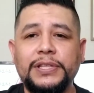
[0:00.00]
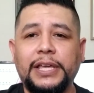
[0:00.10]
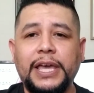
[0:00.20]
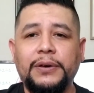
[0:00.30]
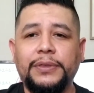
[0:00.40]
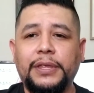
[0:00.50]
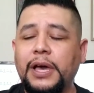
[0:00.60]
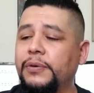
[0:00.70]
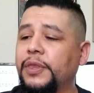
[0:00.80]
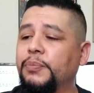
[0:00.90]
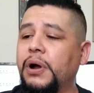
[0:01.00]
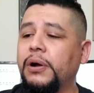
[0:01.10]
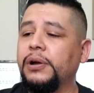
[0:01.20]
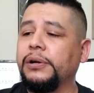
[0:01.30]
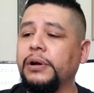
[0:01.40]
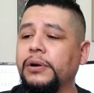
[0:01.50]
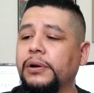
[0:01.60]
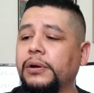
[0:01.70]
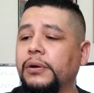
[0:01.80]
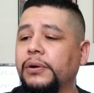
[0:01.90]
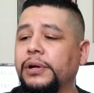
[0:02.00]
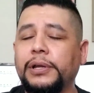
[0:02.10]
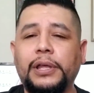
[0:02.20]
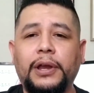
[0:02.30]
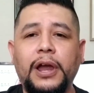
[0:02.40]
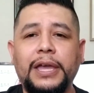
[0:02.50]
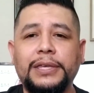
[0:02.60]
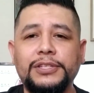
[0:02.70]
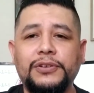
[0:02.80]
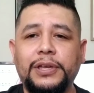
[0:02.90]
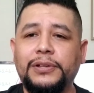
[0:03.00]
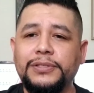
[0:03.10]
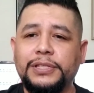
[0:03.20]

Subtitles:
like out in the park or on your hiking trails,